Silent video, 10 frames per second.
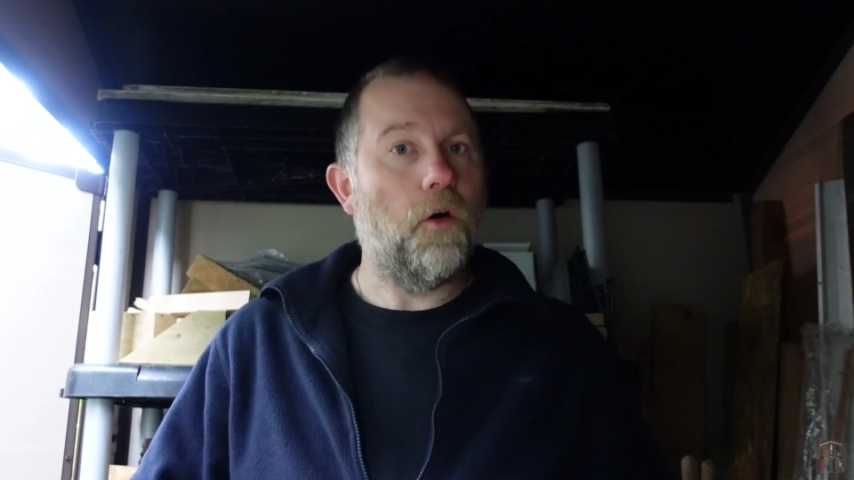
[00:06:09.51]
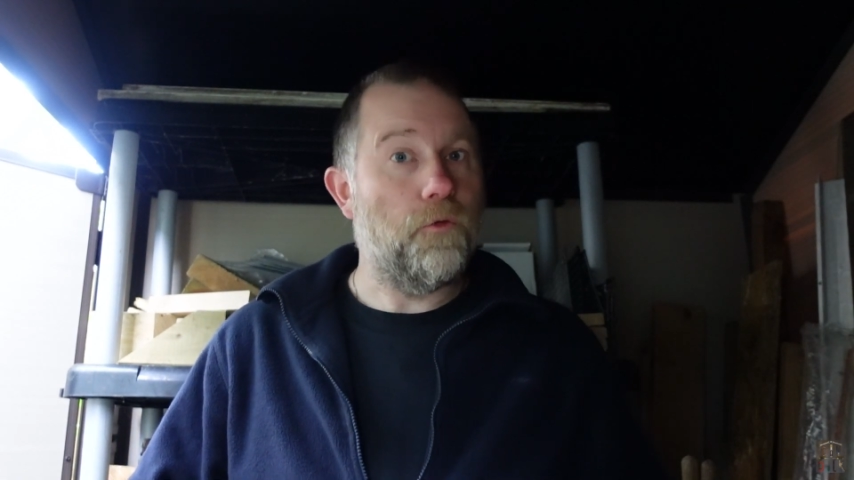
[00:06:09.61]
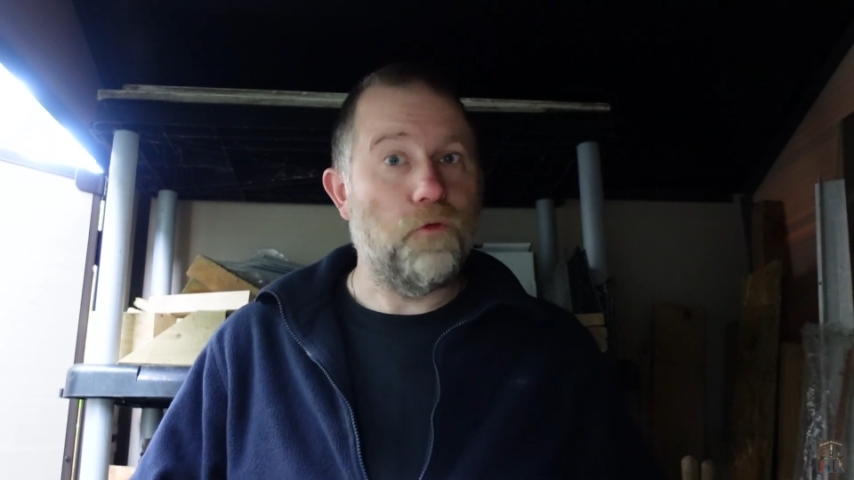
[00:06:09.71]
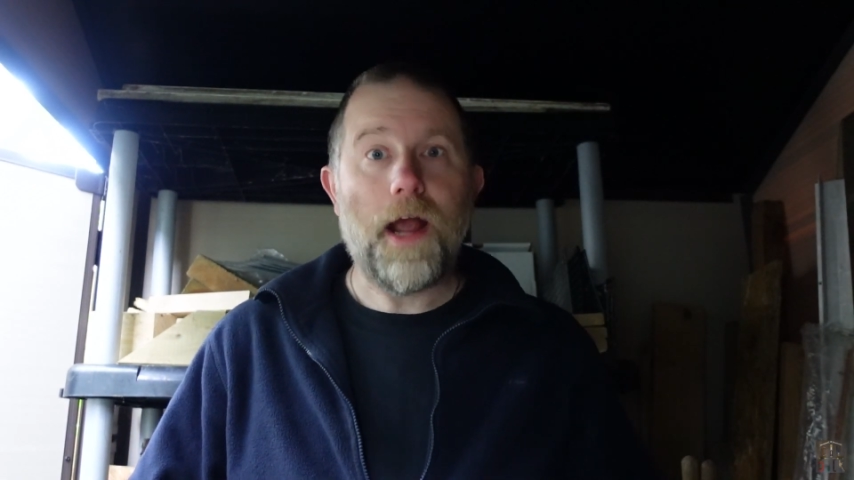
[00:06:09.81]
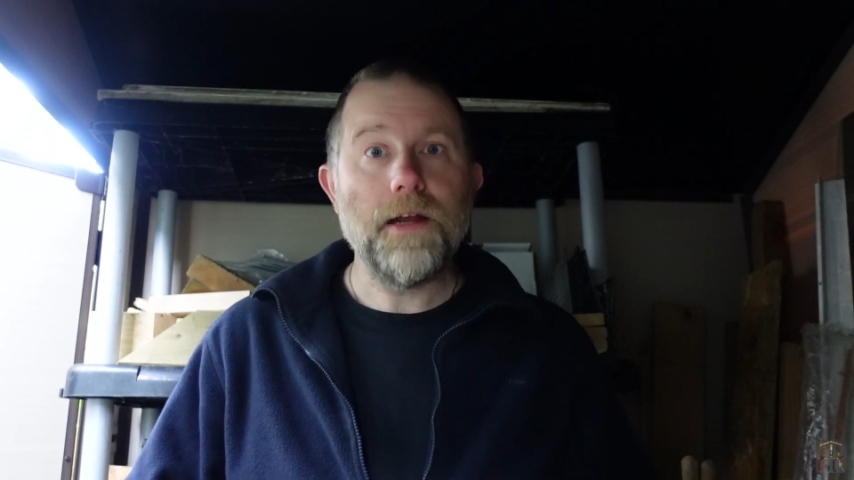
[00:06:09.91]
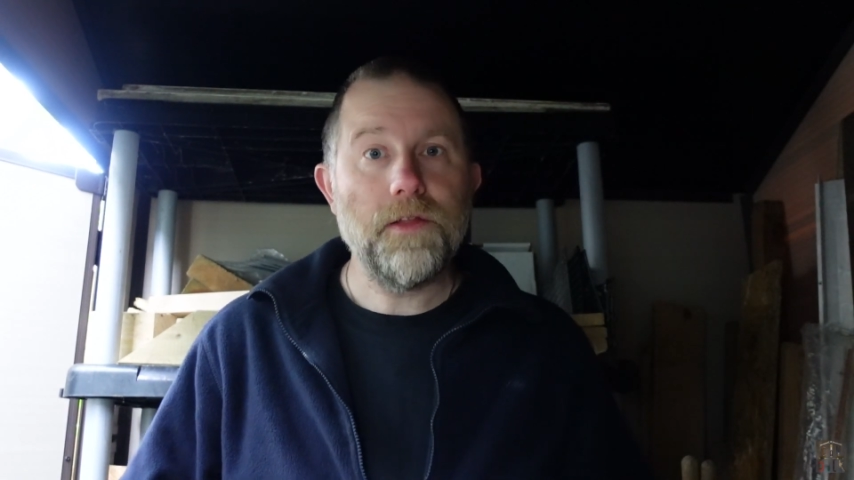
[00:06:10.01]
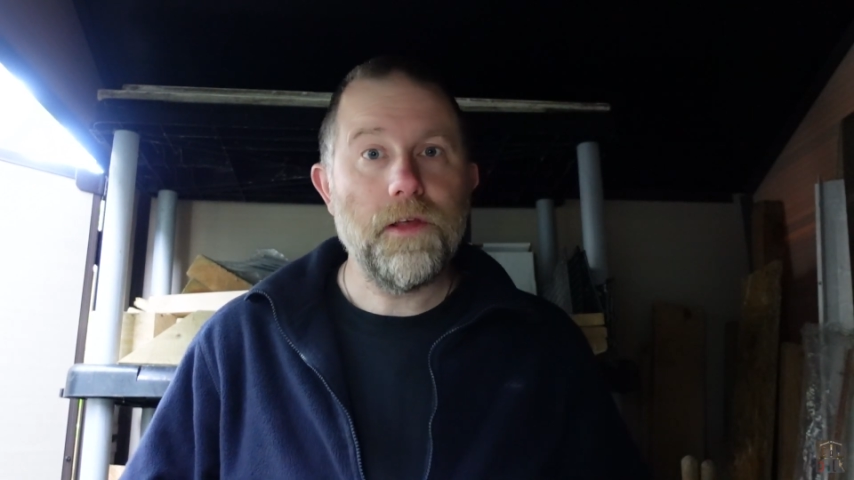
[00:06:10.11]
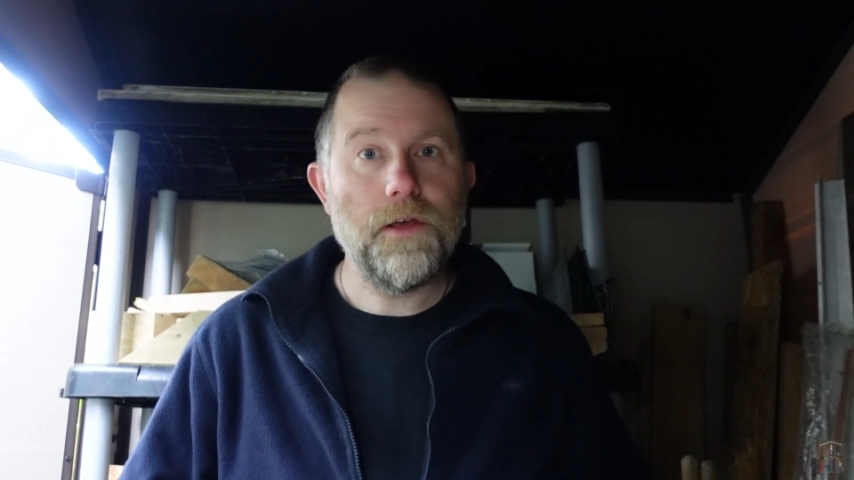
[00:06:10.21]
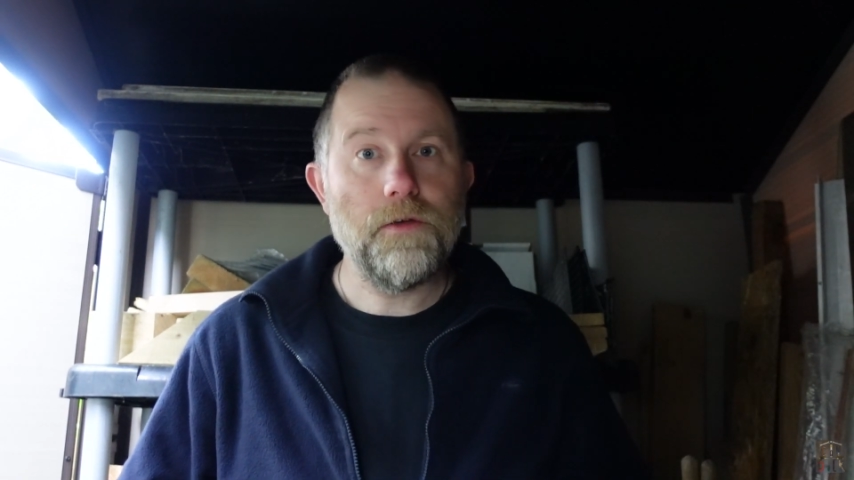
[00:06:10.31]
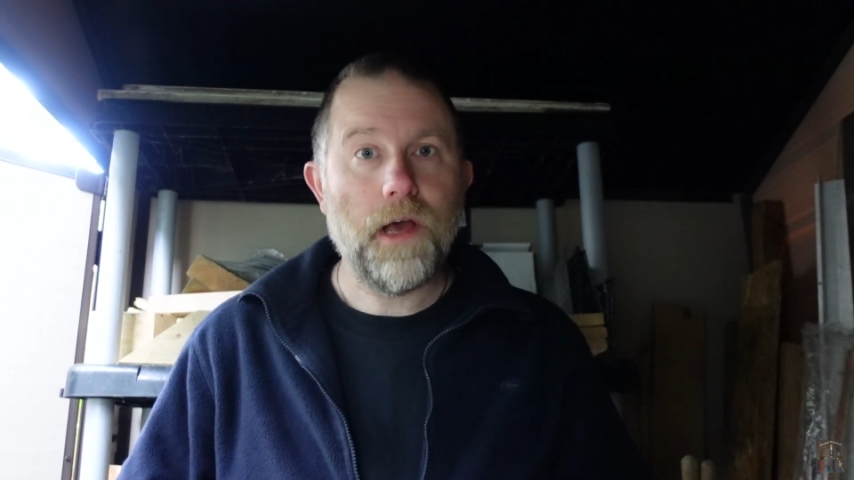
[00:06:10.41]
of rain in
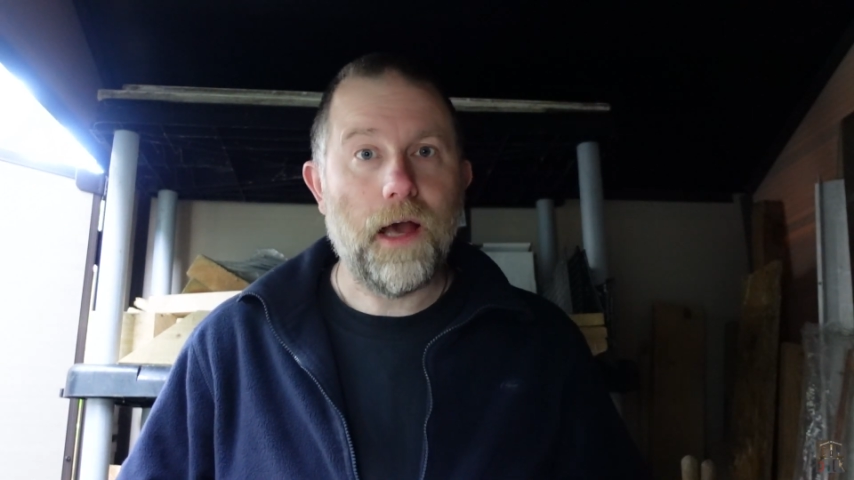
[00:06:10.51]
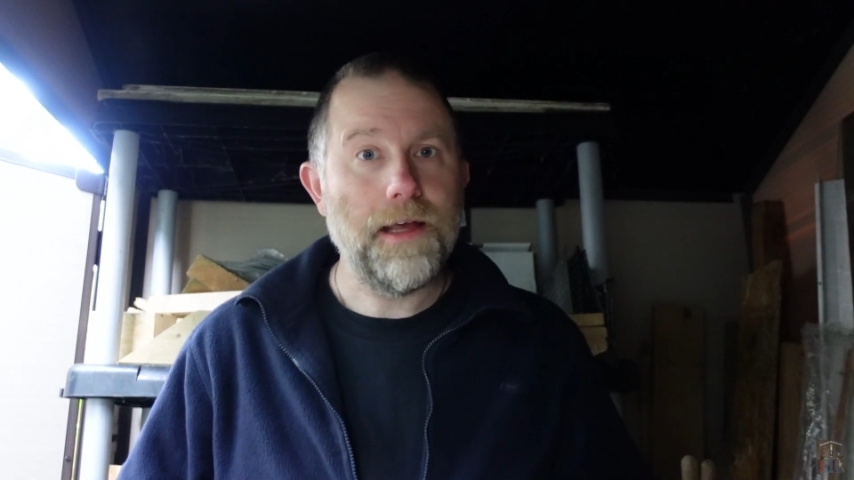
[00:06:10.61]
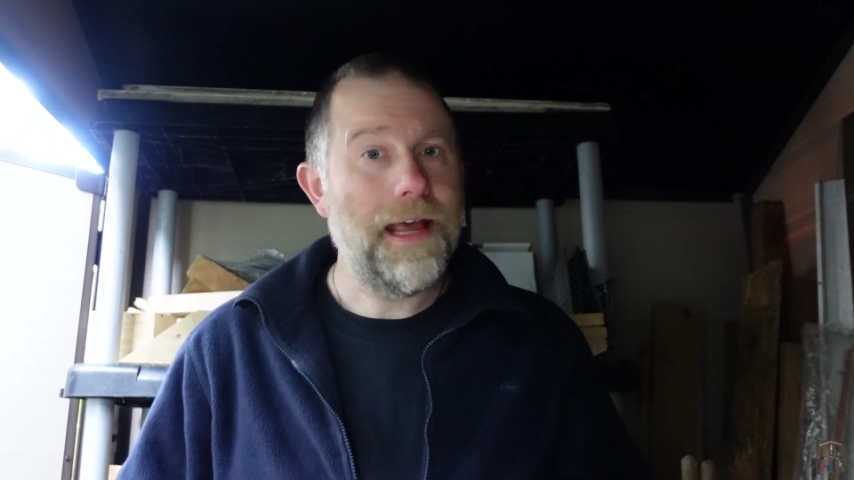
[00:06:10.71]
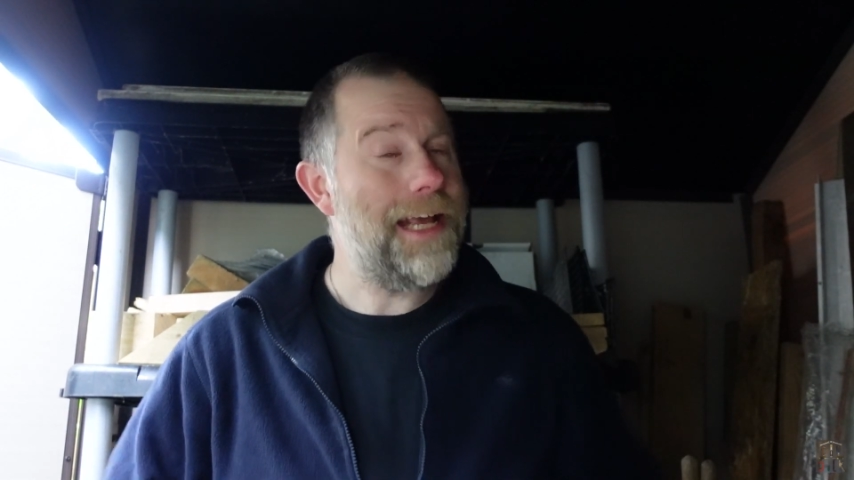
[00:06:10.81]
the UK.